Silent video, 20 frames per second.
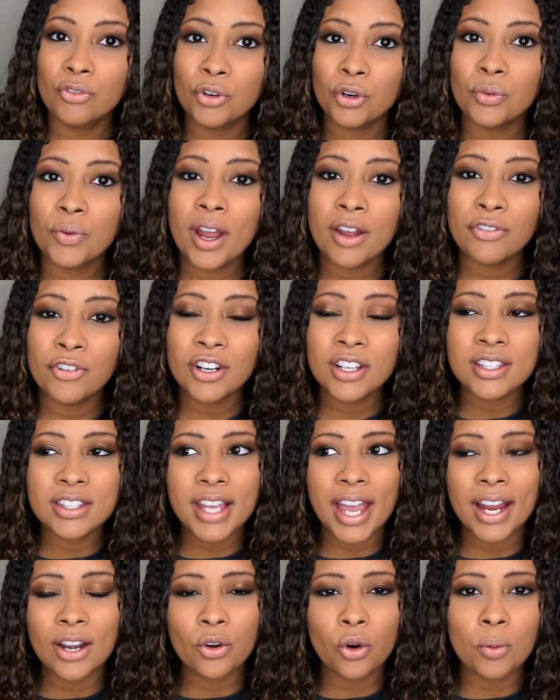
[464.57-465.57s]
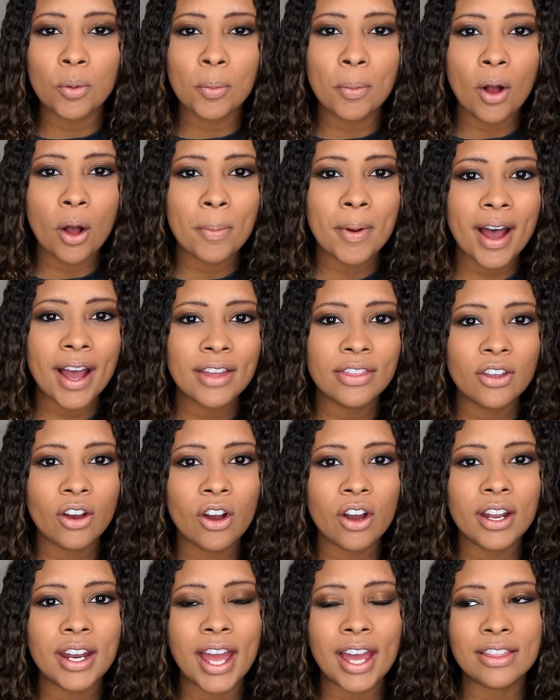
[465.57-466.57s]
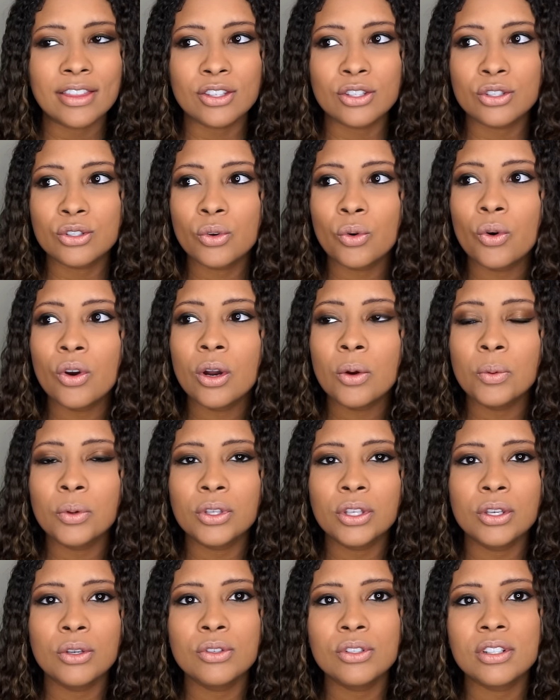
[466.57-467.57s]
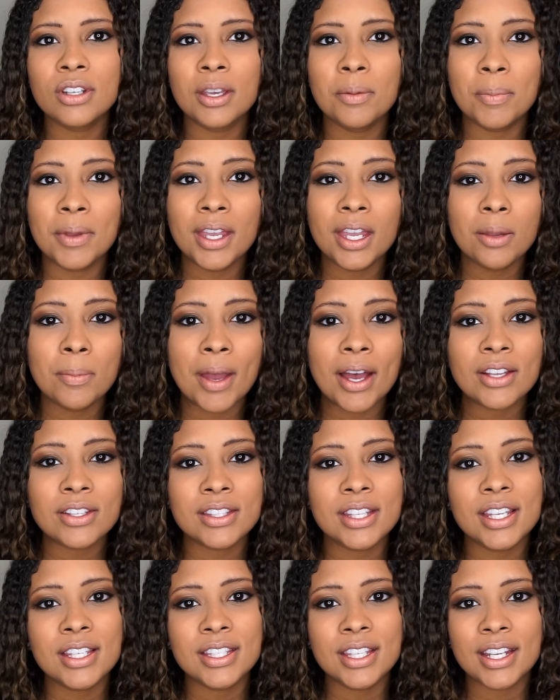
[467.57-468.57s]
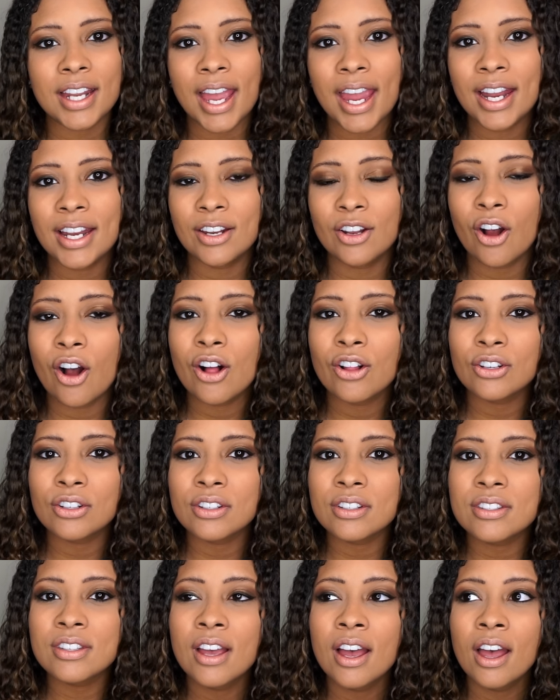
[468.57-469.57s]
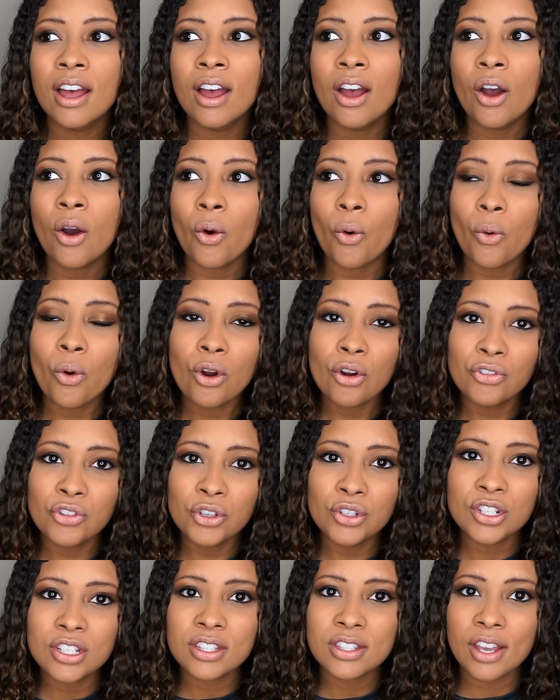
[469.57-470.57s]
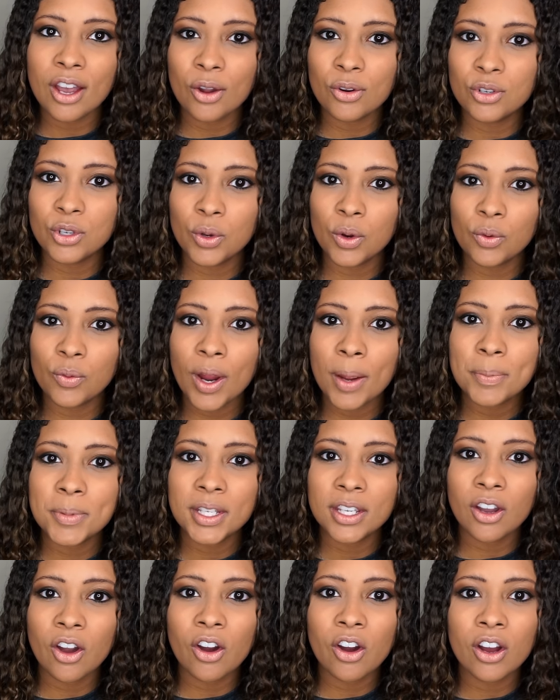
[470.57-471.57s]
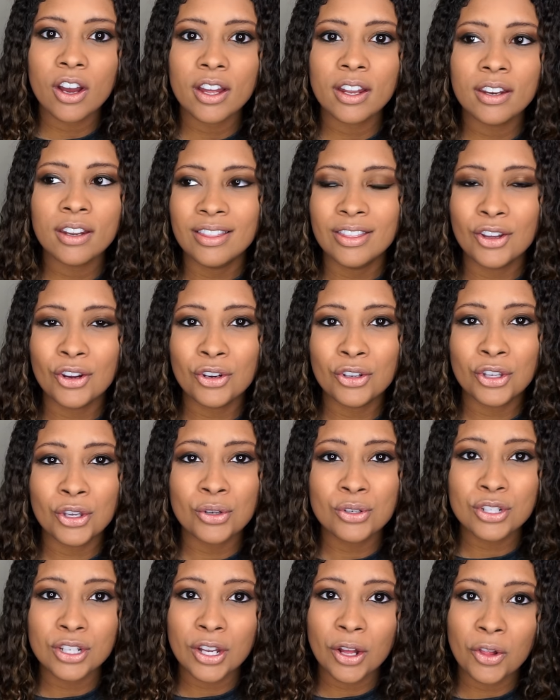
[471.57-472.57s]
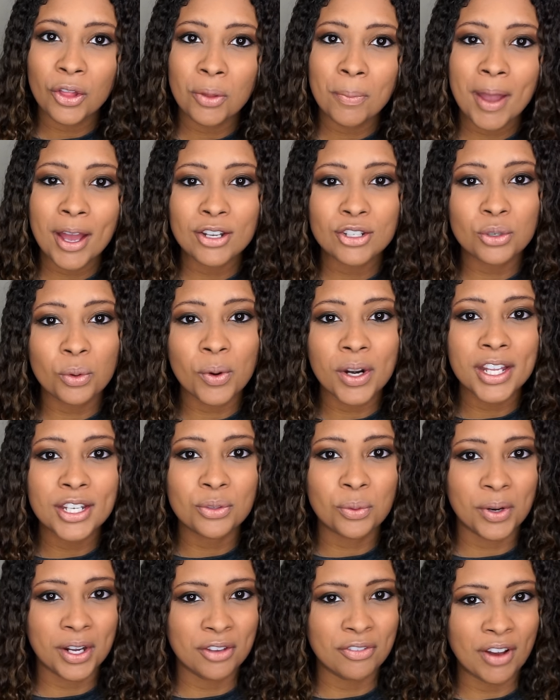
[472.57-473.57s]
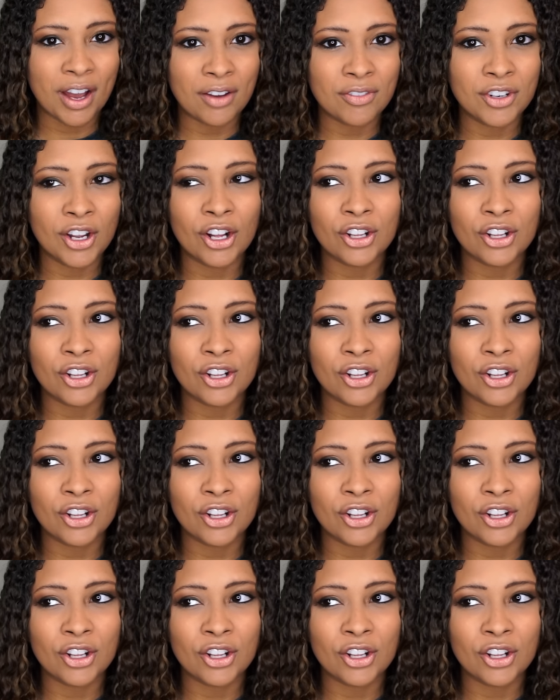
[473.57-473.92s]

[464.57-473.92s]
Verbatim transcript: For reference, a normal ball python at the store will usually be about 60 to $80 or if you just go to a Repticon, they're usually only about $20, $25.